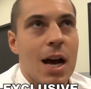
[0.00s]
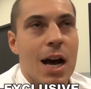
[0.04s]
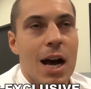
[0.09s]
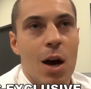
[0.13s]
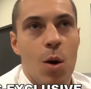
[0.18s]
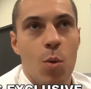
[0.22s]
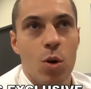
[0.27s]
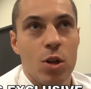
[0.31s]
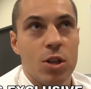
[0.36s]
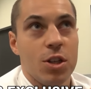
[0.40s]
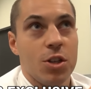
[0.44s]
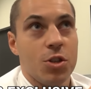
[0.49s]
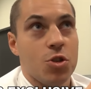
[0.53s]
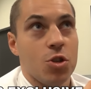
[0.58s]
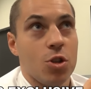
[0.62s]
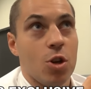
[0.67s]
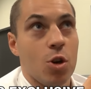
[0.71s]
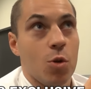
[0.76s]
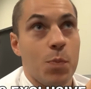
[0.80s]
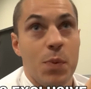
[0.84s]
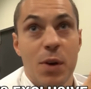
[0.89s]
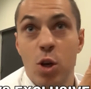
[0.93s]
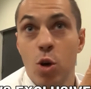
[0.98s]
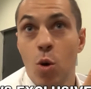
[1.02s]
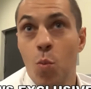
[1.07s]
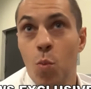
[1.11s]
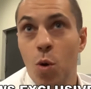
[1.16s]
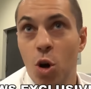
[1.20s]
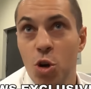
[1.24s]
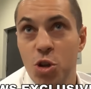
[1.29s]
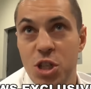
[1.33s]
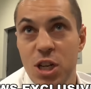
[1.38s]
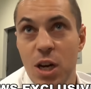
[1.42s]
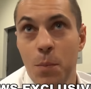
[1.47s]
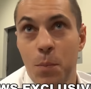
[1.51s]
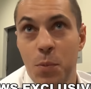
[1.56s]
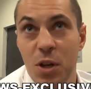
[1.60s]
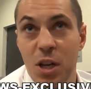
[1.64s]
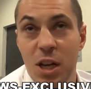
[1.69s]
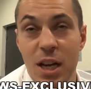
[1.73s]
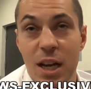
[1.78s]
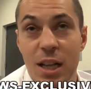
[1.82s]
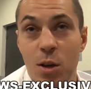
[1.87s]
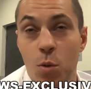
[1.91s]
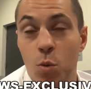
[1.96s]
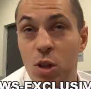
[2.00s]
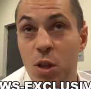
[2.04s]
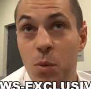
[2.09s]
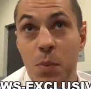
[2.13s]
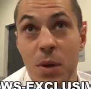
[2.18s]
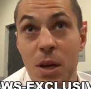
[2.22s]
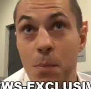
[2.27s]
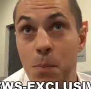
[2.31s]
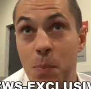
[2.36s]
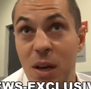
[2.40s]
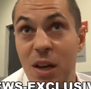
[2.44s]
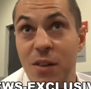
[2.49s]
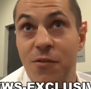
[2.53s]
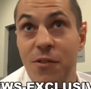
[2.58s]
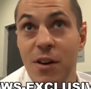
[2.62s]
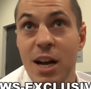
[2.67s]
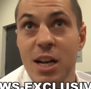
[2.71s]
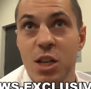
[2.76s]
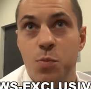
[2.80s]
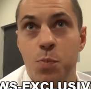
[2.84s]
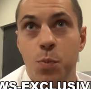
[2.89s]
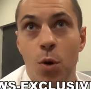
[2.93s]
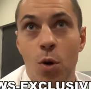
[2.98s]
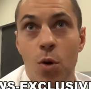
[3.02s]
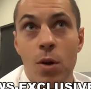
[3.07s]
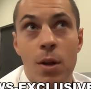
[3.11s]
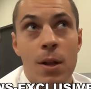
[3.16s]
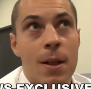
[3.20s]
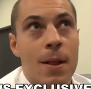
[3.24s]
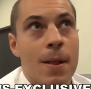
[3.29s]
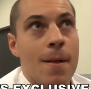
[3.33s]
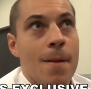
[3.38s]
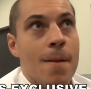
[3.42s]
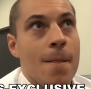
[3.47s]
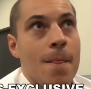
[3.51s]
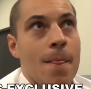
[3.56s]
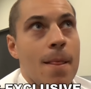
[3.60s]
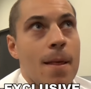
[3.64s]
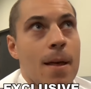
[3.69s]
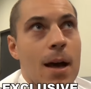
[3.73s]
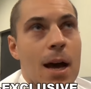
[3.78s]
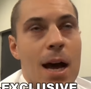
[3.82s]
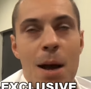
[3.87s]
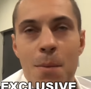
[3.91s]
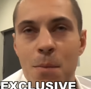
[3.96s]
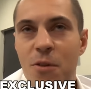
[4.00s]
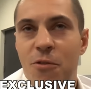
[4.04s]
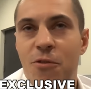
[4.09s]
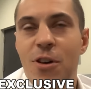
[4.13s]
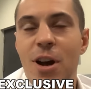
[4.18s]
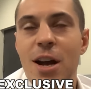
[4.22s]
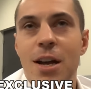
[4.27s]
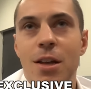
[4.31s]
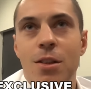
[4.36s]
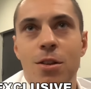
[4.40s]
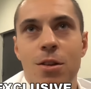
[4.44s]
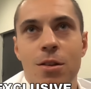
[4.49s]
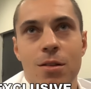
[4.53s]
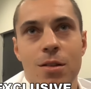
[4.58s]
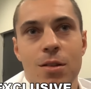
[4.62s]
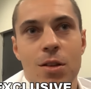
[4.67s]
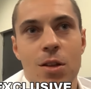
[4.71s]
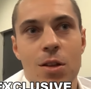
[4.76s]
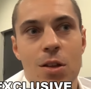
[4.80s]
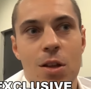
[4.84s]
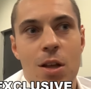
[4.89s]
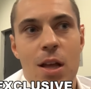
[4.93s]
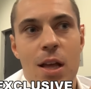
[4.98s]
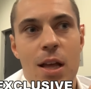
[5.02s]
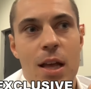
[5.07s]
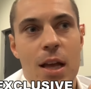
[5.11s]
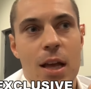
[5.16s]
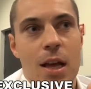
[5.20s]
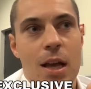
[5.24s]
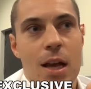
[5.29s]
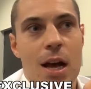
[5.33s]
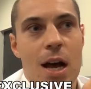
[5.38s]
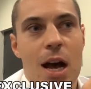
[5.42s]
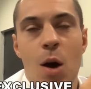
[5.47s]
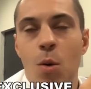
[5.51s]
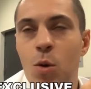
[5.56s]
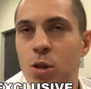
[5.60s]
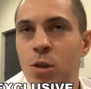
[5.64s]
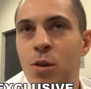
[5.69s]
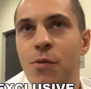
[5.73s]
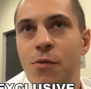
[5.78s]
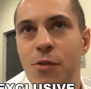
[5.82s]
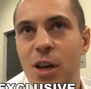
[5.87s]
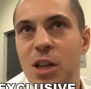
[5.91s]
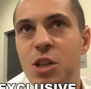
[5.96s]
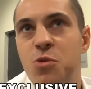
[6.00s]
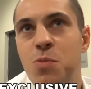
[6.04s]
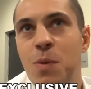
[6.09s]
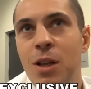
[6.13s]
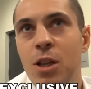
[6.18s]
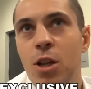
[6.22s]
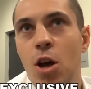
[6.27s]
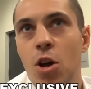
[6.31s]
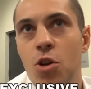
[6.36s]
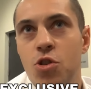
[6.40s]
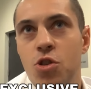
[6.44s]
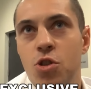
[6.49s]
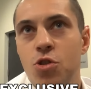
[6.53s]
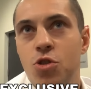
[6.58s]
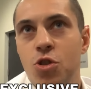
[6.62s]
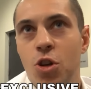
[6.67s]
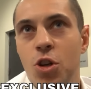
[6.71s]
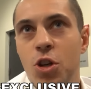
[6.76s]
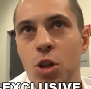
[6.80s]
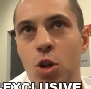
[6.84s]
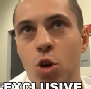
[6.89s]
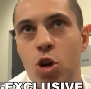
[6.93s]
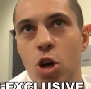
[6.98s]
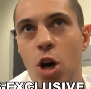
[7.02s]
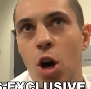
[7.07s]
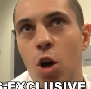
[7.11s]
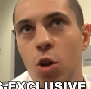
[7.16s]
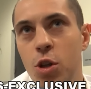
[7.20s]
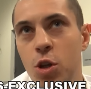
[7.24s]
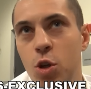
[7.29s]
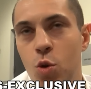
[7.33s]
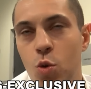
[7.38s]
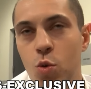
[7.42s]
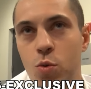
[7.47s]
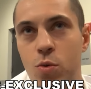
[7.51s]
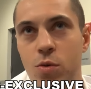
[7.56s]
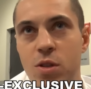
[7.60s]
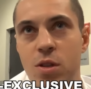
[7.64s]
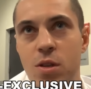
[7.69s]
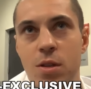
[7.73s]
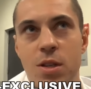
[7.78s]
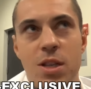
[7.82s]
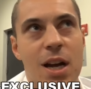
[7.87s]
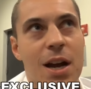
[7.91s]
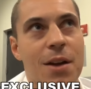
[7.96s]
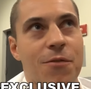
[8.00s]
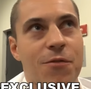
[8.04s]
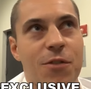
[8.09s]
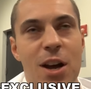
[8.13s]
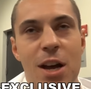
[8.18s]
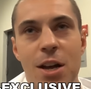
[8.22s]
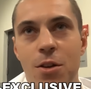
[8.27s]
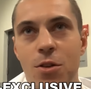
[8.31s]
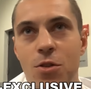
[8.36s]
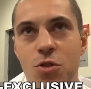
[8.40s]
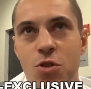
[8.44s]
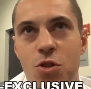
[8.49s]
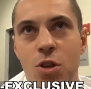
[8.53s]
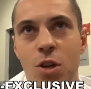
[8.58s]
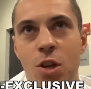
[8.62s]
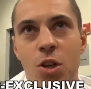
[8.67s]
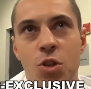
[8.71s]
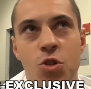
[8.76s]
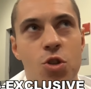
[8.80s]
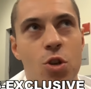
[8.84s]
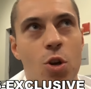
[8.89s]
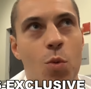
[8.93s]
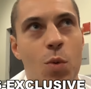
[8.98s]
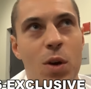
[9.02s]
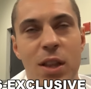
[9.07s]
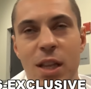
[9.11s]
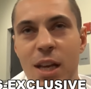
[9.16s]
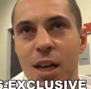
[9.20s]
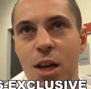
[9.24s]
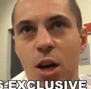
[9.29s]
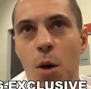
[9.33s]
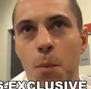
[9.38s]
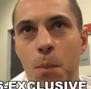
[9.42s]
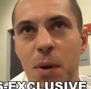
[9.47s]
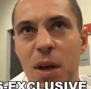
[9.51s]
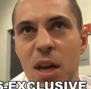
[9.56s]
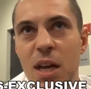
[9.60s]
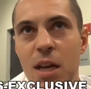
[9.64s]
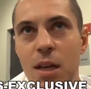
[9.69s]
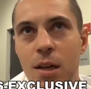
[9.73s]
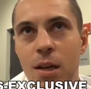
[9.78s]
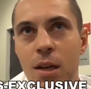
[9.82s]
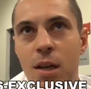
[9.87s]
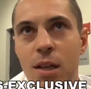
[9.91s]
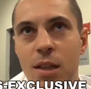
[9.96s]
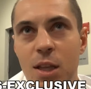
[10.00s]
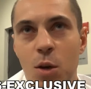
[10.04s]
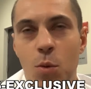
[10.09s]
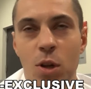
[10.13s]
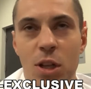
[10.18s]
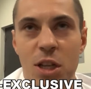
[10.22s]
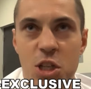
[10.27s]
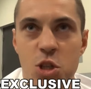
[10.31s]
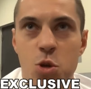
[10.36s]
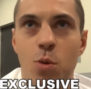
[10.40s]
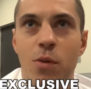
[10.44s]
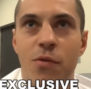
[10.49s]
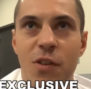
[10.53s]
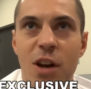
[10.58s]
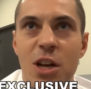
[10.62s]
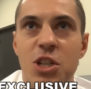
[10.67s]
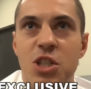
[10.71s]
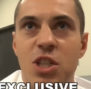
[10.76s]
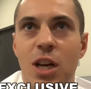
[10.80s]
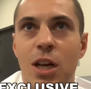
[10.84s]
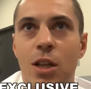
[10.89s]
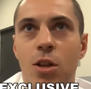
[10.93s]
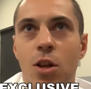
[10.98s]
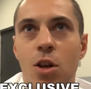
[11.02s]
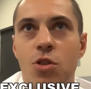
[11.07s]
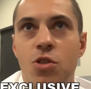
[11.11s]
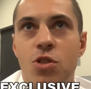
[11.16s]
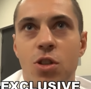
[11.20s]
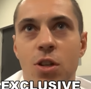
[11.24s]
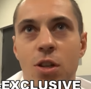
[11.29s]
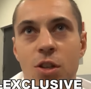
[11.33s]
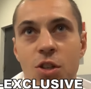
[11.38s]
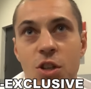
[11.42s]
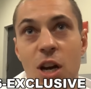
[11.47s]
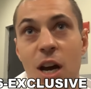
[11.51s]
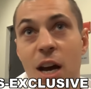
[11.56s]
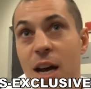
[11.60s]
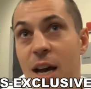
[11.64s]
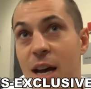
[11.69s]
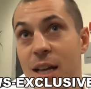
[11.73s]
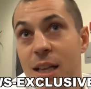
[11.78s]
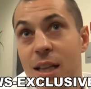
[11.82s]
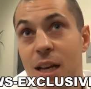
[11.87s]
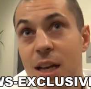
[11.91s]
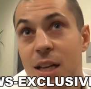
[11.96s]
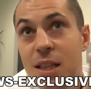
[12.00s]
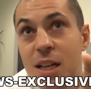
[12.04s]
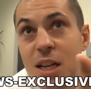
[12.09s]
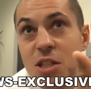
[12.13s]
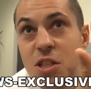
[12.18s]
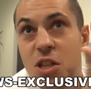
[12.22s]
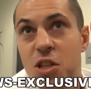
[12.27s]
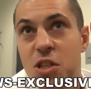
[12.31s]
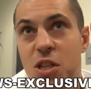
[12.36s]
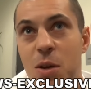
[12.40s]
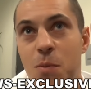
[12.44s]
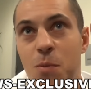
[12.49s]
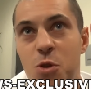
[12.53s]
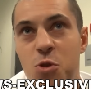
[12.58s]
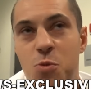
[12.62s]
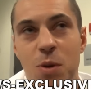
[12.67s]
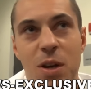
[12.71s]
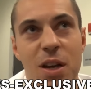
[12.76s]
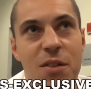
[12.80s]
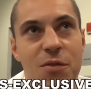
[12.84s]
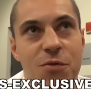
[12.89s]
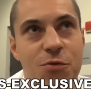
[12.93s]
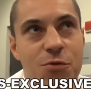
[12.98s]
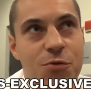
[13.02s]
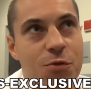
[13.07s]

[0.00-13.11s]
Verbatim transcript: I want to you know become world champion again. I want to be in big fights, but I'm a fighter that I want to avenge my loss. You know, you look at all the old time fighters. You know, when they got beat, they wanted to avenge that loss. And, and that's the same as me.